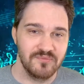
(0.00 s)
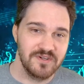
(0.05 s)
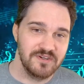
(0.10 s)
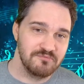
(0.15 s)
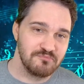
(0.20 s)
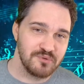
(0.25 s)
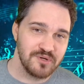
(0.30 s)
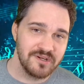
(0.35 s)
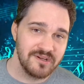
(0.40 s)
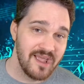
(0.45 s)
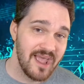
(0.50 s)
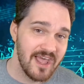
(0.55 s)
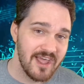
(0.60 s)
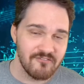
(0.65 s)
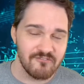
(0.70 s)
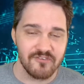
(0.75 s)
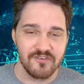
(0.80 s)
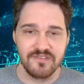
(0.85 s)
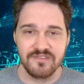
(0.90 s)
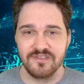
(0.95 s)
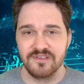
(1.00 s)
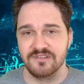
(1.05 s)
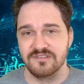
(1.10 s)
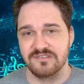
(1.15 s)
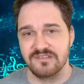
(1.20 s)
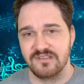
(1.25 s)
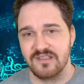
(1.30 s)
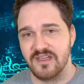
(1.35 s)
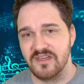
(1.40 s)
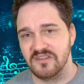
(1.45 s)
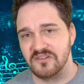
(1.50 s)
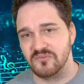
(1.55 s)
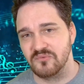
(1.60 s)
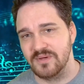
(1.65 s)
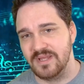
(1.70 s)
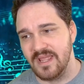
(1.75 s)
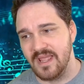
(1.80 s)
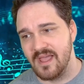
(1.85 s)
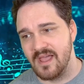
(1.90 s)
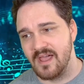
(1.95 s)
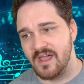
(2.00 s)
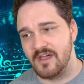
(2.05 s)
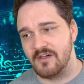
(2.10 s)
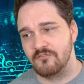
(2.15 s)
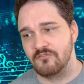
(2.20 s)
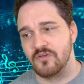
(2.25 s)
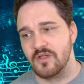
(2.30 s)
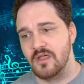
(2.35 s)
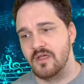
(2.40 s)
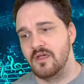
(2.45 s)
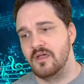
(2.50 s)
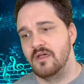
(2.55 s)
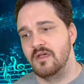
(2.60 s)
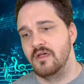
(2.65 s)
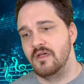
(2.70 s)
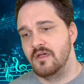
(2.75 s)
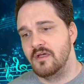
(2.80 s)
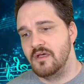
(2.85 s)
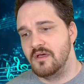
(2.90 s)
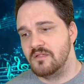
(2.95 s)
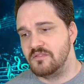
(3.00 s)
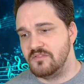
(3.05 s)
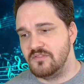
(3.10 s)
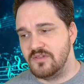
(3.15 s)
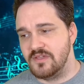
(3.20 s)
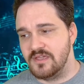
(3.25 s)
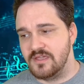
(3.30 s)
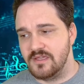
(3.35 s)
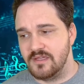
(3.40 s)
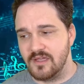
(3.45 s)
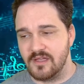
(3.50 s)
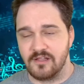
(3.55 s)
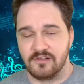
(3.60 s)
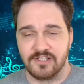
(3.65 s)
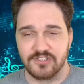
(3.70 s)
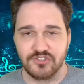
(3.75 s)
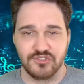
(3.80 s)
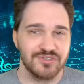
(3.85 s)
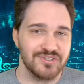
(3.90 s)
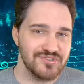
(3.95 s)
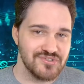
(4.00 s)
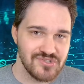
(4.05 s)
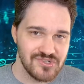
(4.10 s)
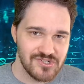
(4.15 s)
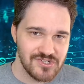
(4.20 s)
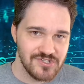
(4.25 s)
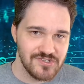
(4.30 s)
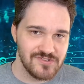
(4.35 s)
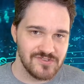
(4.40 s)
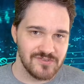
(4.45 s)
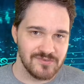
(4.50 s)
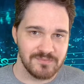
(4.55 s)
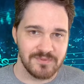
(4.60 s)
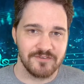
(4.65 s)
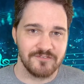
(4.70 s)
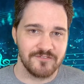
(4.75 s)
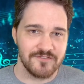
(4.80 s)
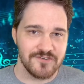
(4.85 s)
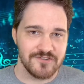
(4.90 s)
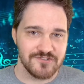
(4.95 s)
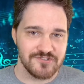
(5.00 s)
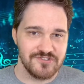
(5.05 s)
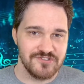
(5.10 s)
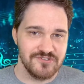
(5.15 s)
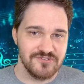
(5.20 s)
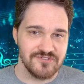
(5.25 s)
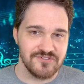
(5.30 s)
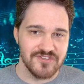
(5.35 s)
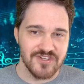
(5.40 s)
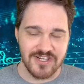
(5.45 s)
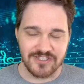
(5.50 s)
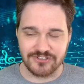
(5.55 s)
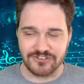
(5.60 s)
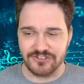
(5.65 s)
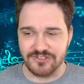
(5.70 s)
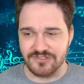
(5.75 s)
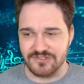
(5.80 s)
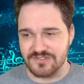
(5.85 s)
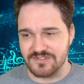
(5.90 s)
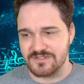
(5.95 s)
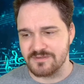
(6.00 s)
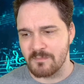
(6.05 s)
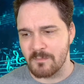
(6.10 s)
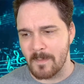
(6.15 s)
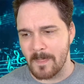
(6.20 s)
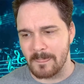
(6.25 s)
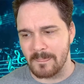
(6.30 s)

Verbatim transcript: We bring everything together. We have the electric guitars from our first two sections.